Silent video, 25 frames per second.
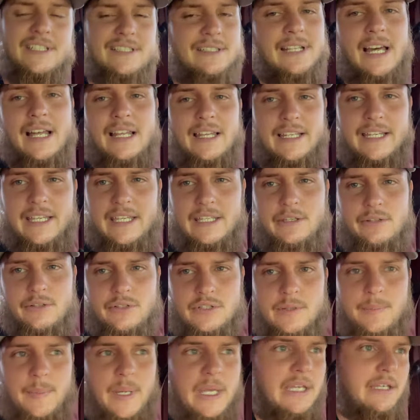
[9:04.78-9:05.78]
not like it used
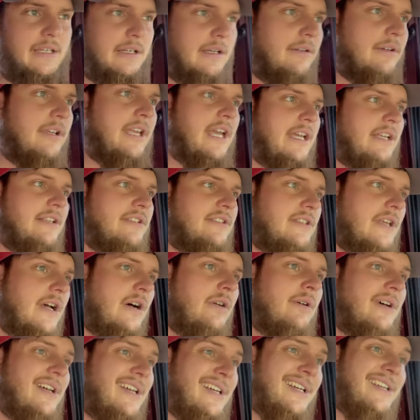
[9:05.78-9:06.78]
to be, okay?
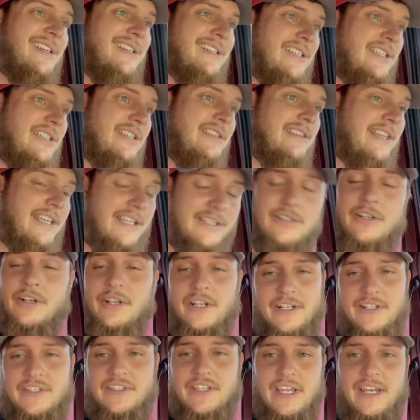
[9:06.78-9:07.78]
So these are
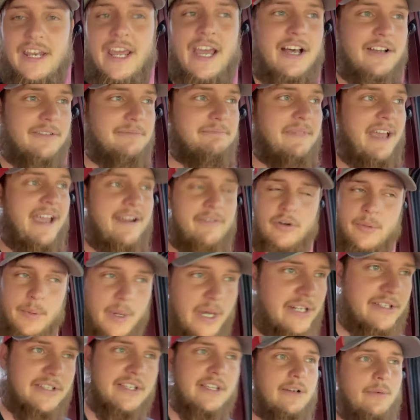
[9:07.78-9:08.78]
gonna stand out.
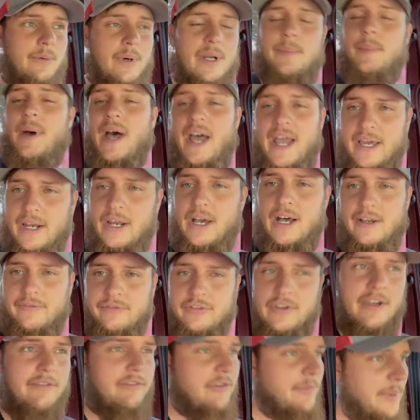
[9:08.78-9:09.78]
Everybody's gonna wanna buy it off
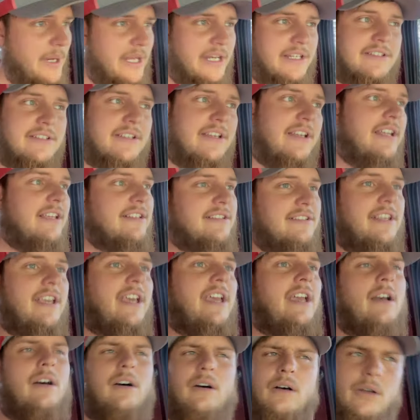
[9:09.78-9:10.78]
you. Everybody's gonna
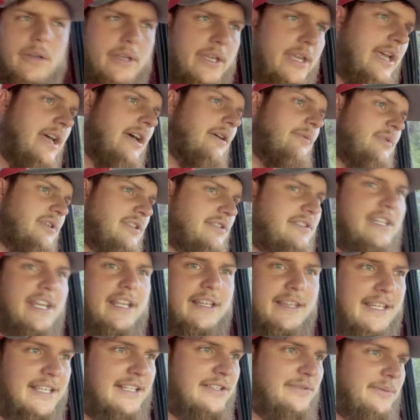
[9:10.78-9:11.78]
say, oh yeah, will you
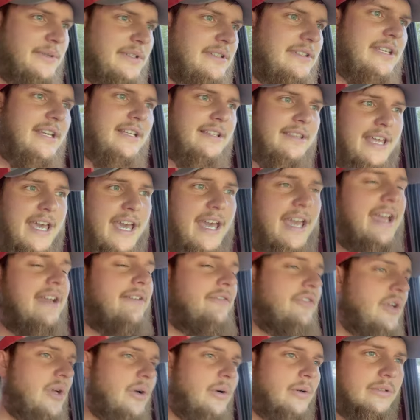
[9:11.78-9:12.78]
take this, will you take that?
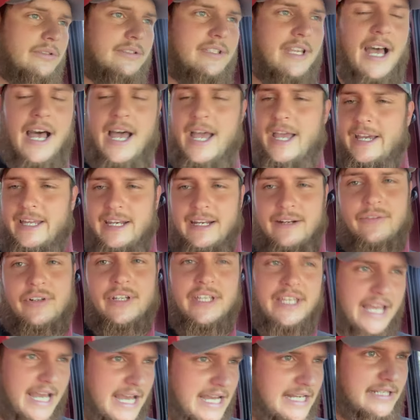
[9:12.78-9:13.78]
Every old guy at every
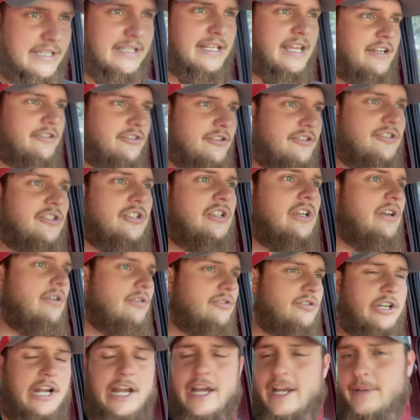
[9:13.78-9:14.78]
gas station is gonna
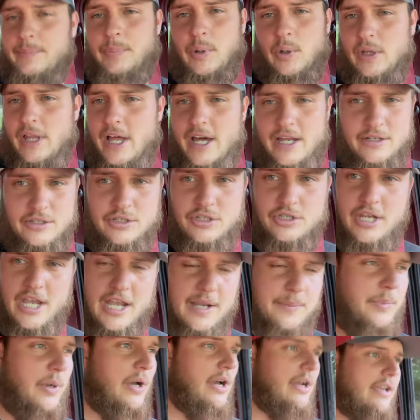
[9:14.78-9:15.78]
try to pull out his
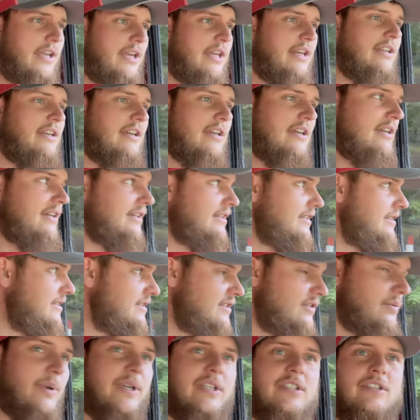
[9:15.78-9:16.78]
checkbook and
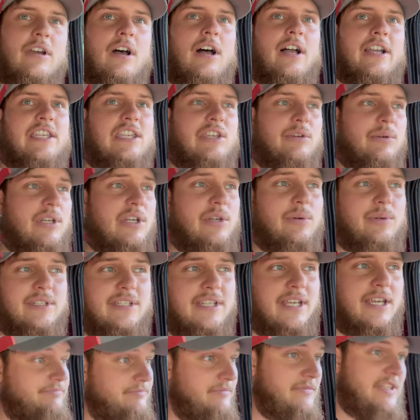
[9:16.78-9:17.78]
sweet talk you into a
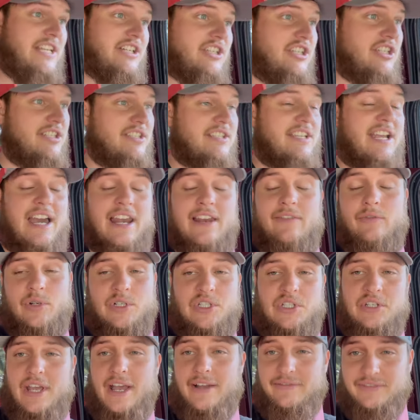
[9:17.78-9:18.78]
deal. That's just kind of
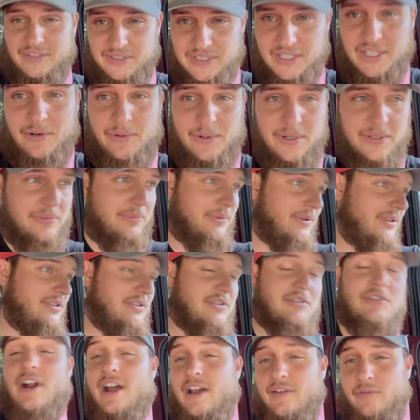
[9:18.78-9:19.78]
what you have to deal with when you
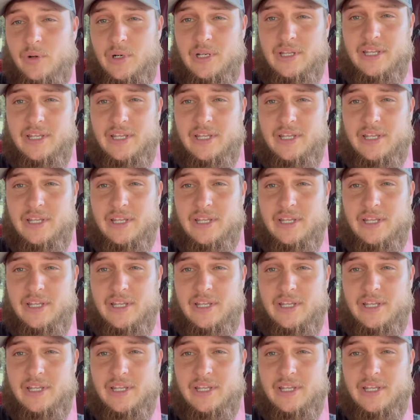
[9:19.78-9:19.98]
drive one of